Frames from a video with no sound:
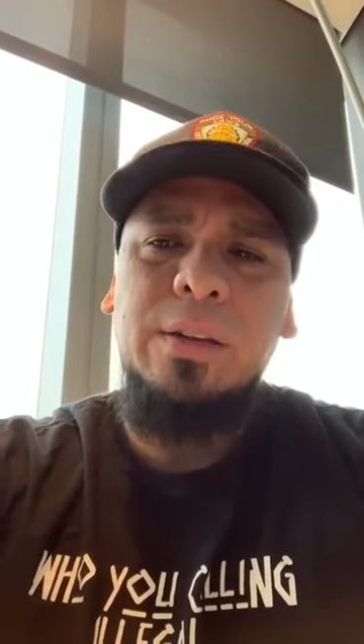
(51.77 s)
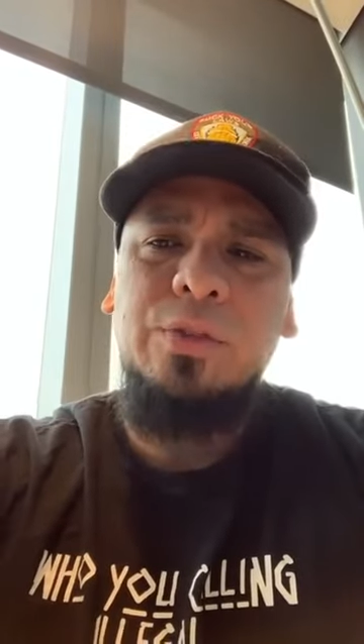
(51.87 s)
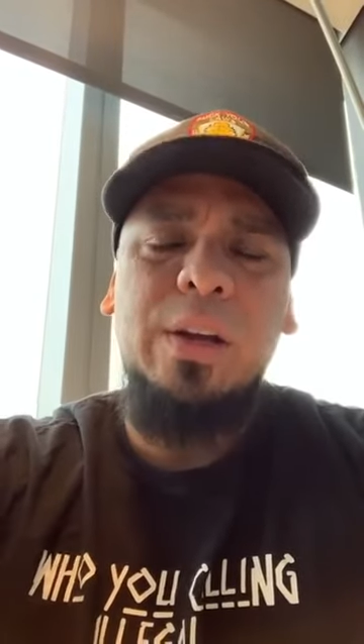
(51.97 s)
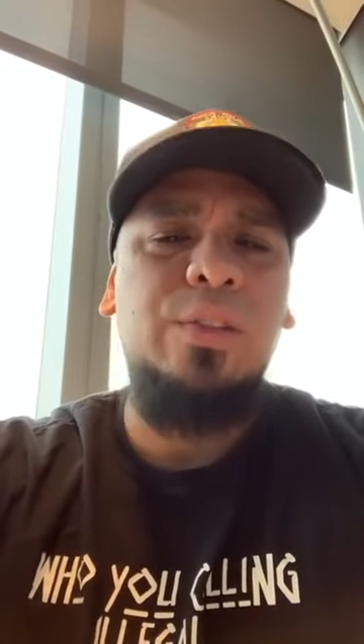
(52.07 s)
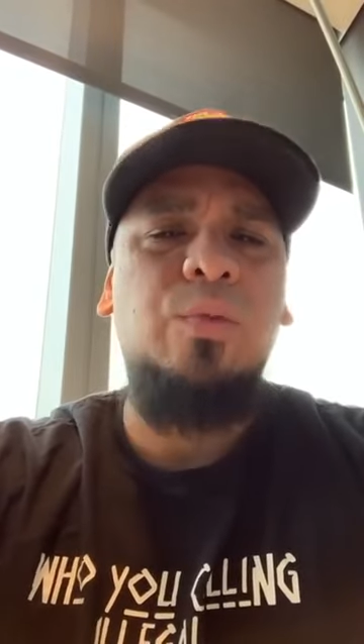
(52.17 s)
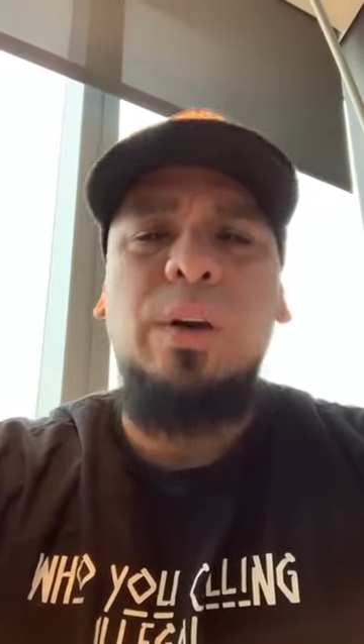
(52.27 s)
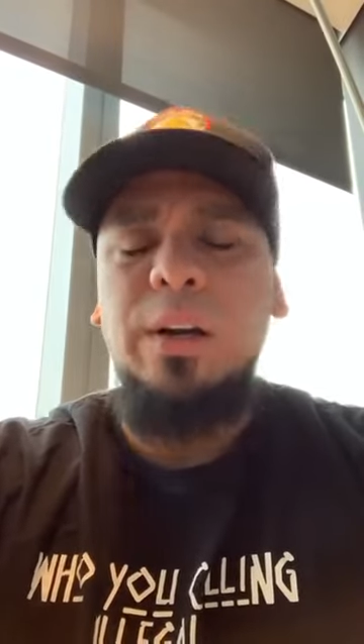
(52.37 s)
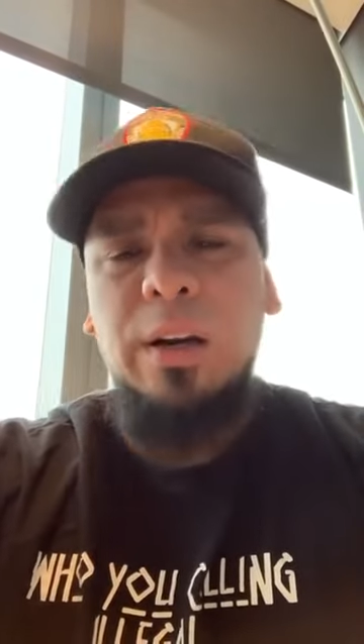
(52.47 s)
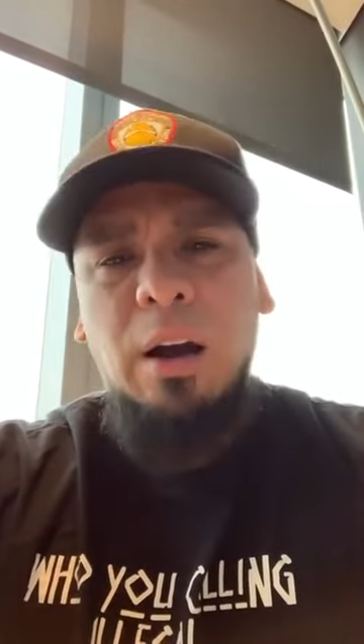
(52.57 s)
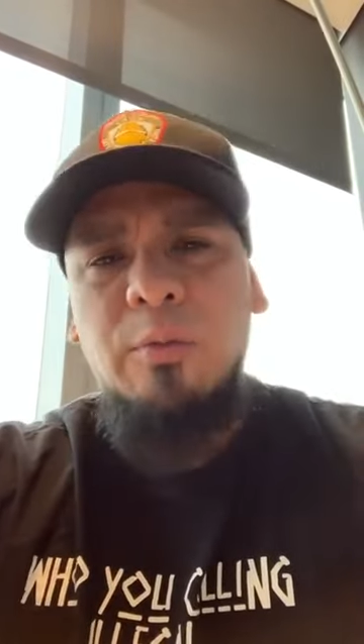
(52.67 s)
So I just
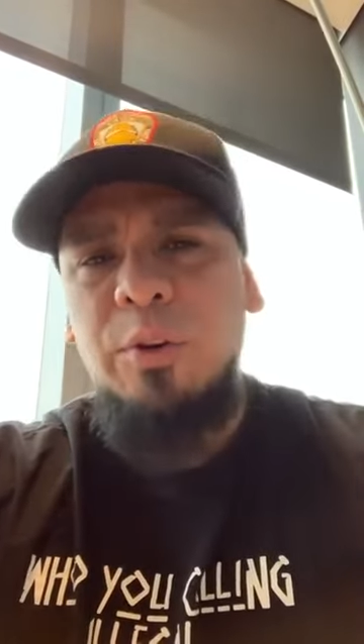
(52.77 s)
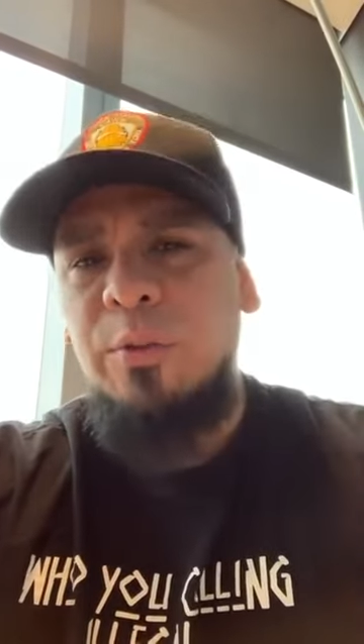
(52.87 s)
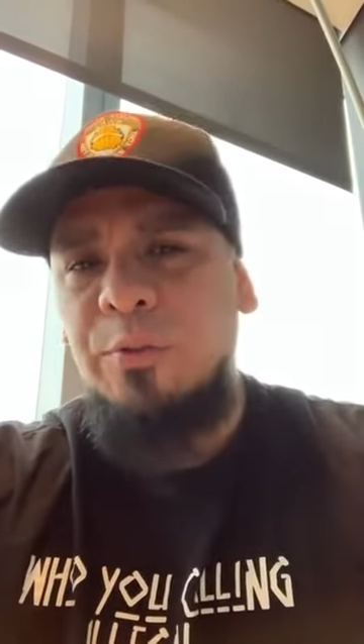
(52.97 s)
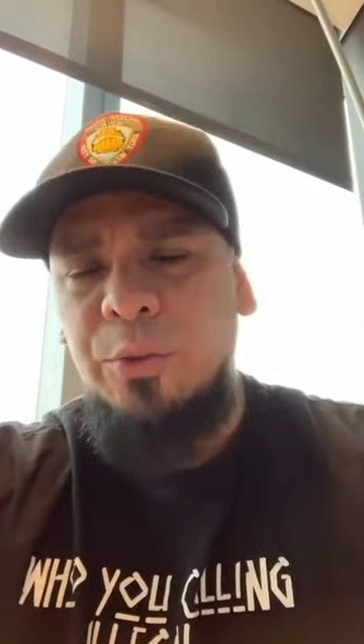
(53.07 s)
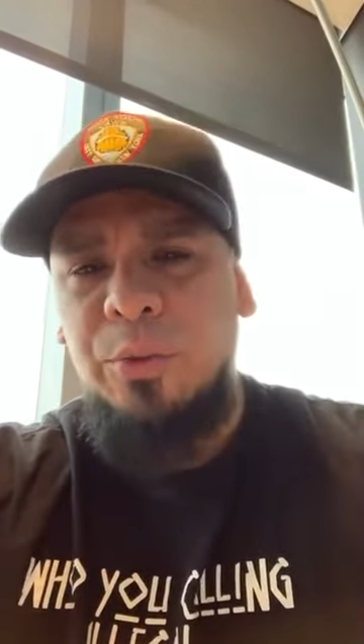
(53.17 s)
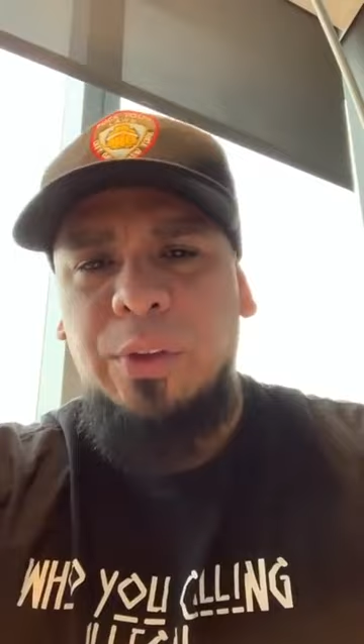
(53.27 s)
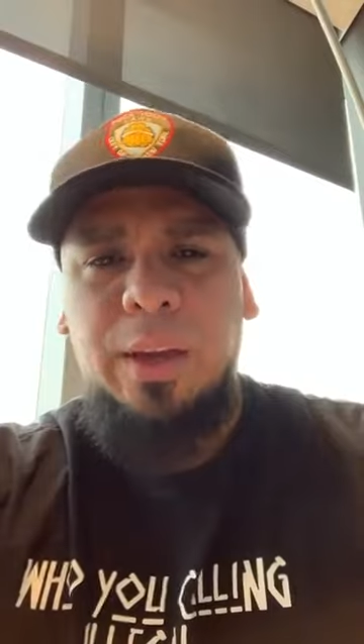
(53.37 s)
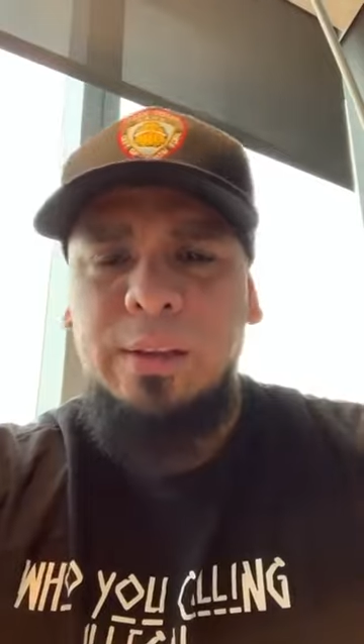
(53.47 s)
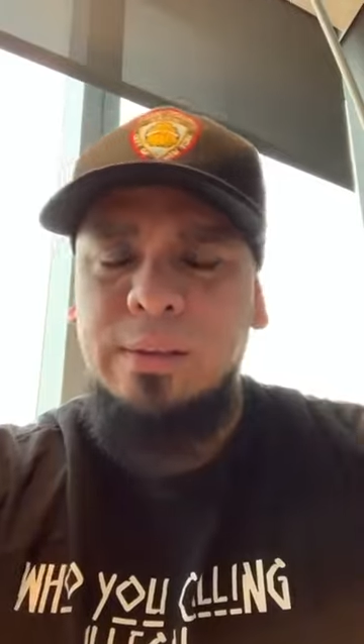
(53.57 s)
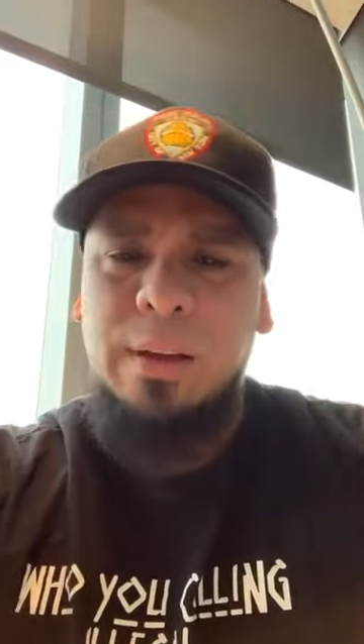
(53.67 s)
wanted to cover a few
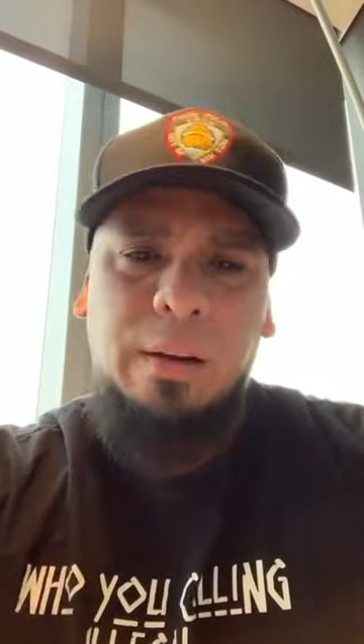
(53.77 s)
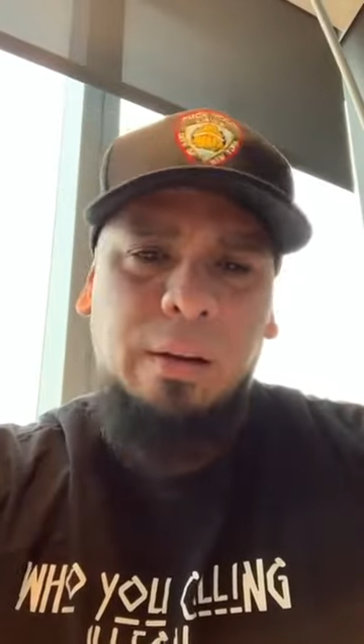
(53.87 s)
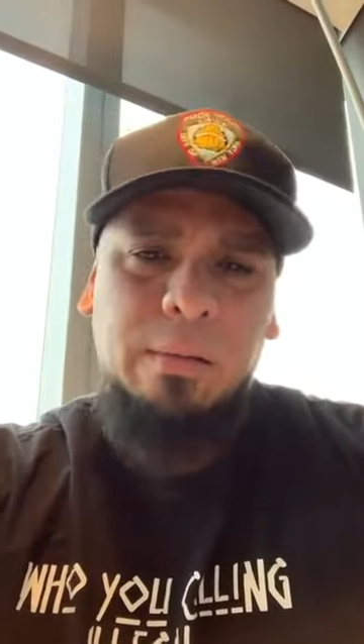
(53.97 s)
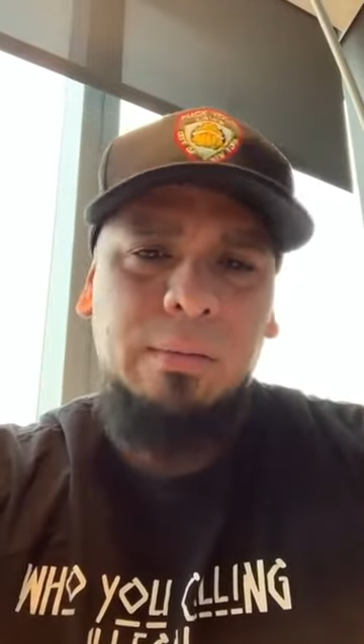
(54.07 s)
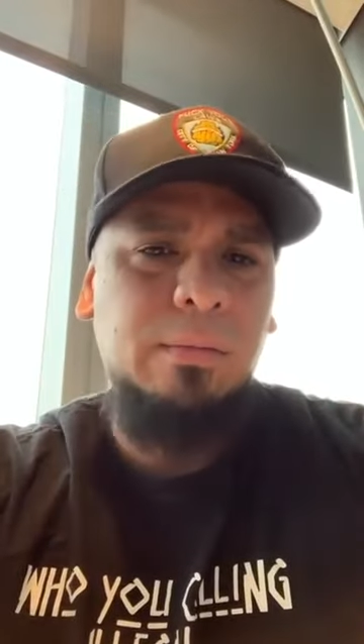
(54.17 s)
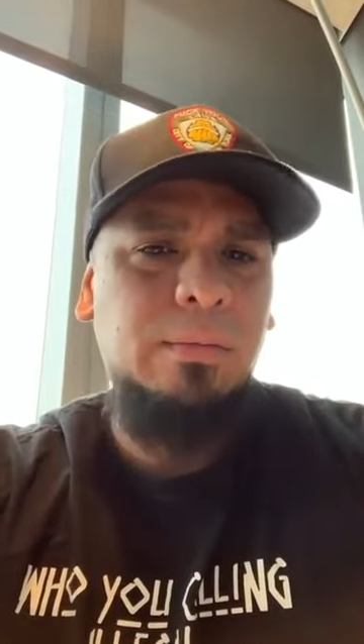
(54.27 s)
things that are